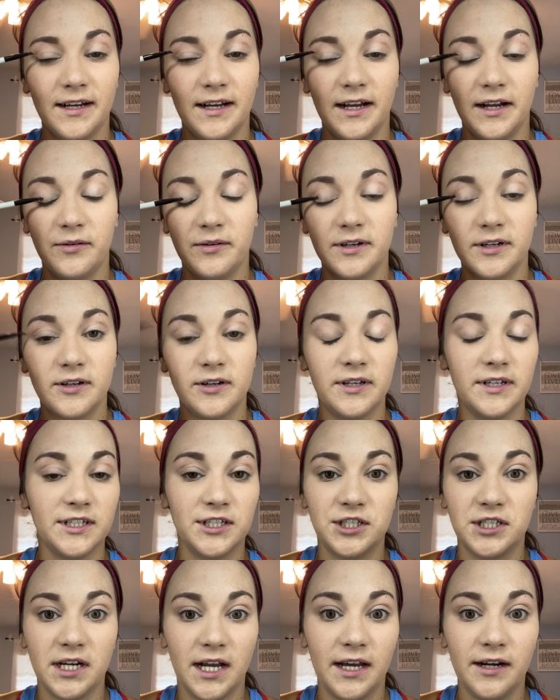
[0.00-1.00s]
I want to call it
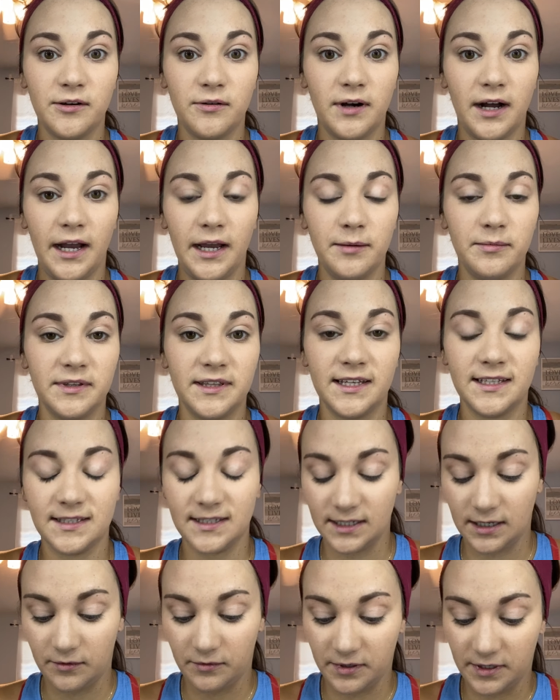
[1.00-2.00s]
Shadow Eye, but that's
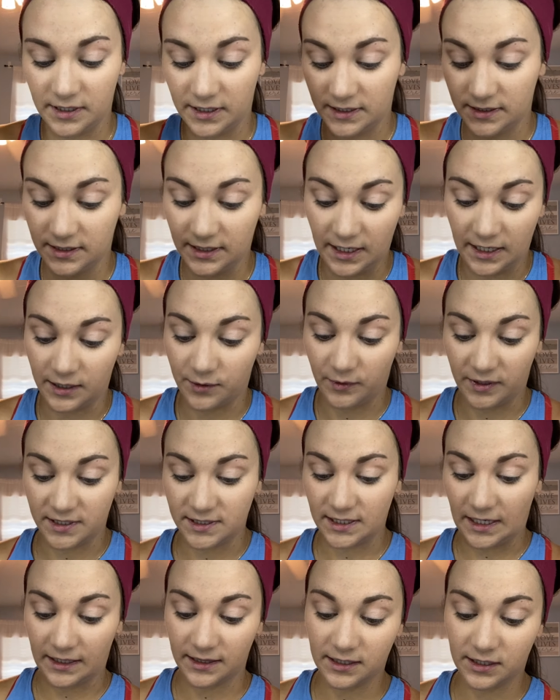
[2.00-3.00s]
not what it is. Anyways,
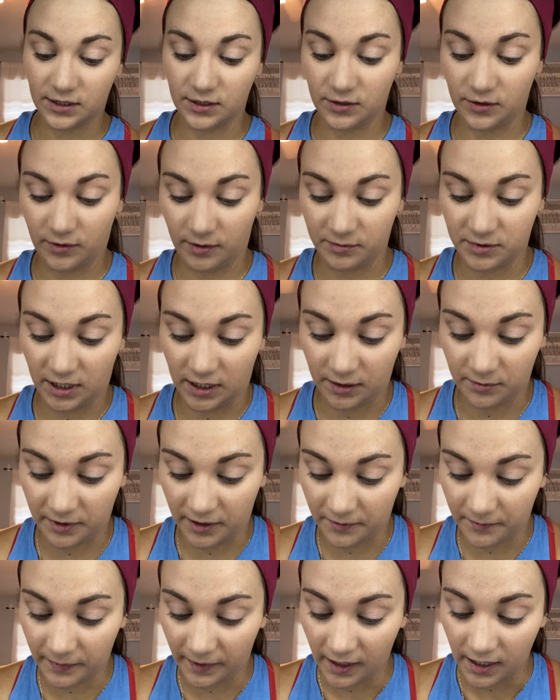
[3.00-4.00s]
I think you know what I'm talking
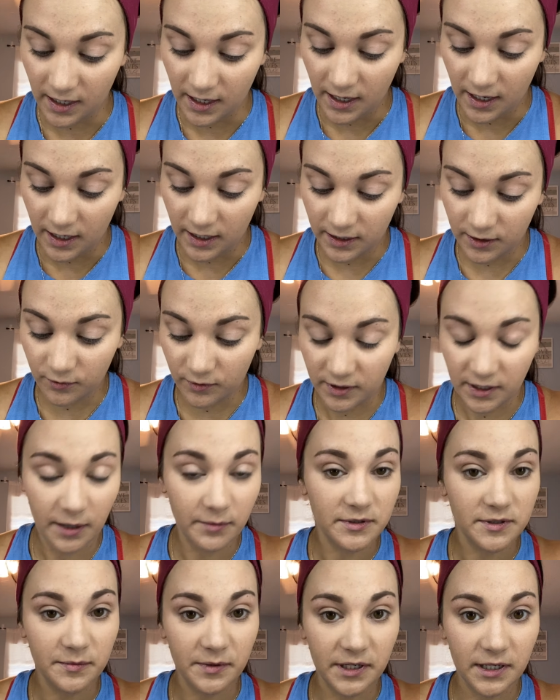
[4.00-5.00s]
about. It will
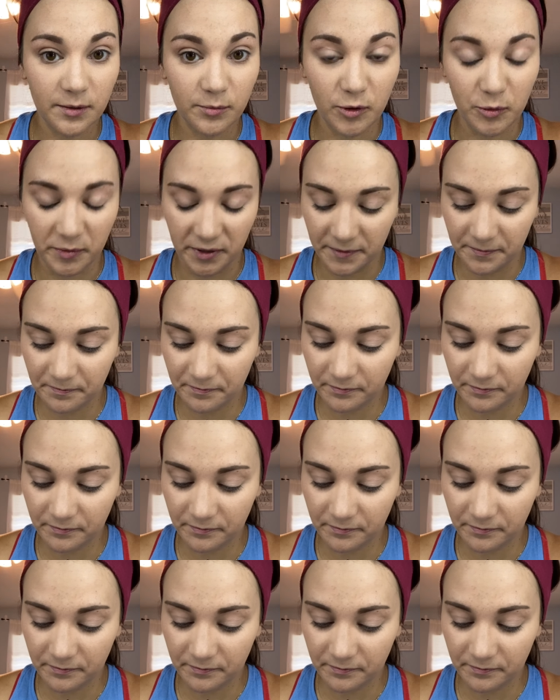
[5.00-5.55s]
come to me in a moment.